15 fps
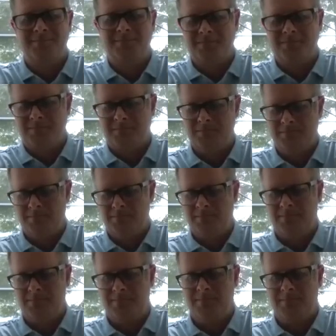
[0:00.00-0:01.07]

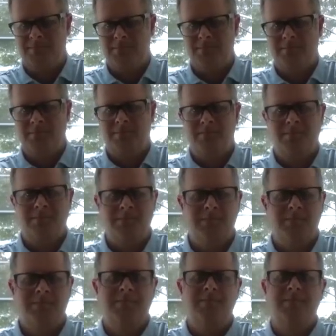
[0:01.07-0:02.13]

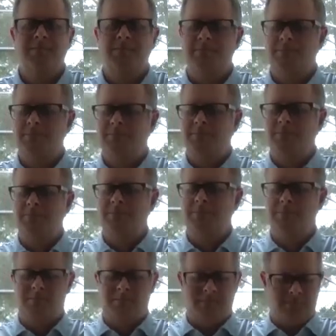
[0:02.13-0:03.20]

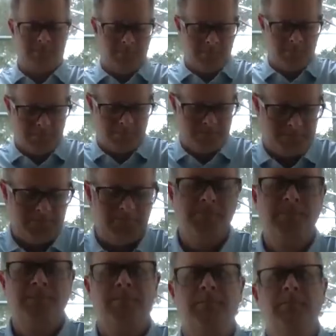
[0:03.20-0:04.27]

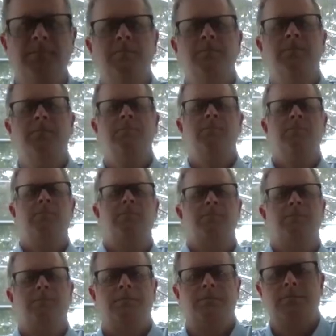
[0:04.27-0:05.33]

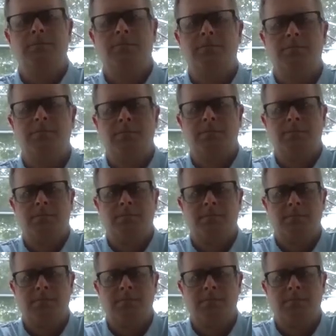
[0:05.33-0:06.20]
(not speaking)